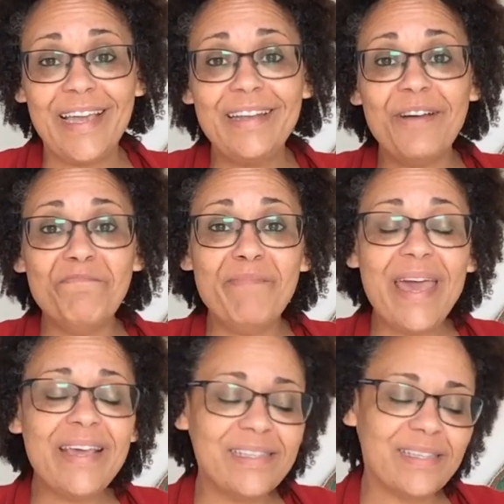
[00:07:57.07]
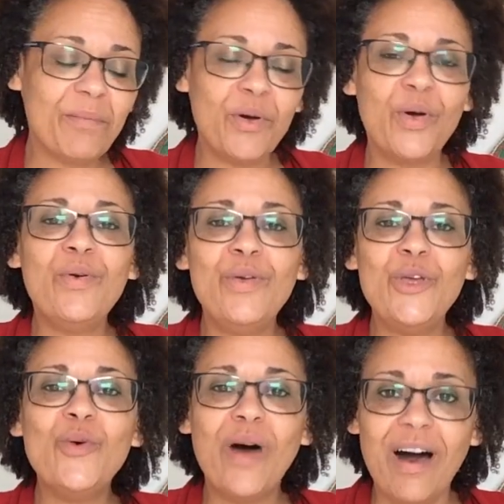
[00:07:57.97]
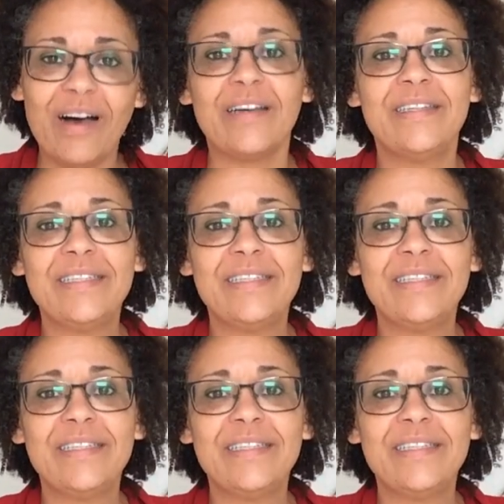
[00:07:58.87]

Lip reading: It makes up who you are.